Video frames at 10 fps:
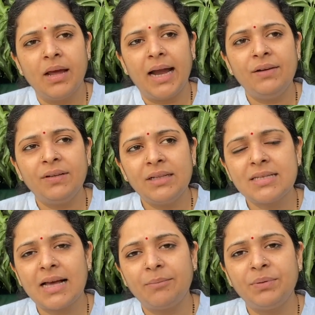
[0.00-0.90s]
And when this
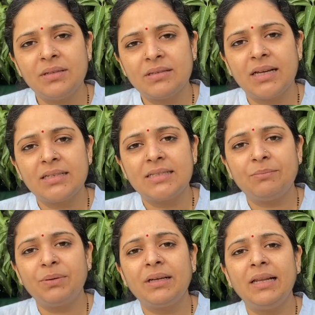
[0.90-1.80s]
happens, there is
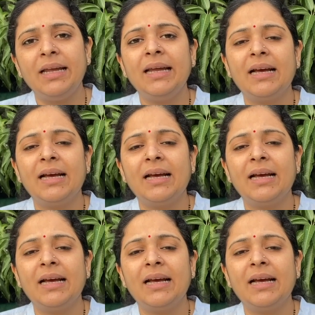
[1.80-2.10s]
typically